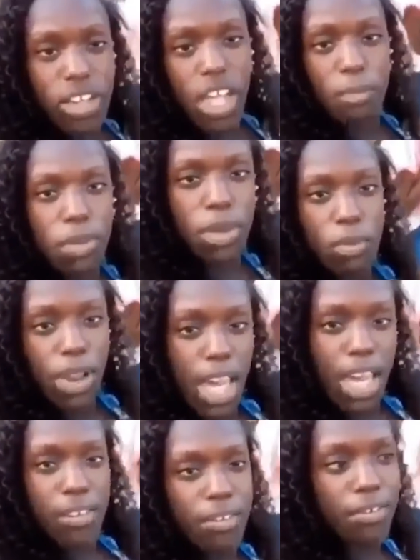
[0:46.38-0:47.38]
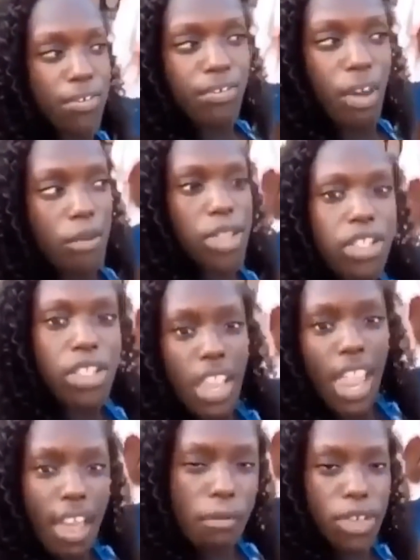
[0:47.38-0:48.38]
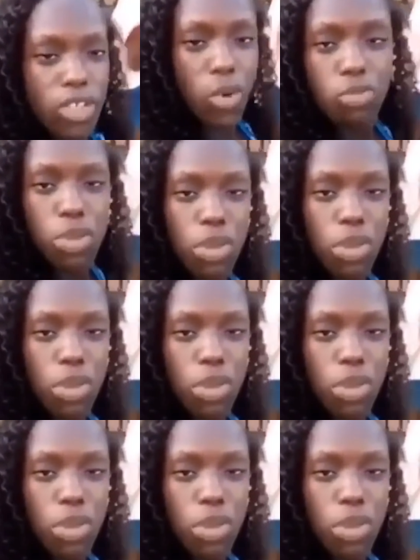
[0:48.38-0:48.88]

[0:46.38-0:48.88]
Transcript: going at people life. I just like much of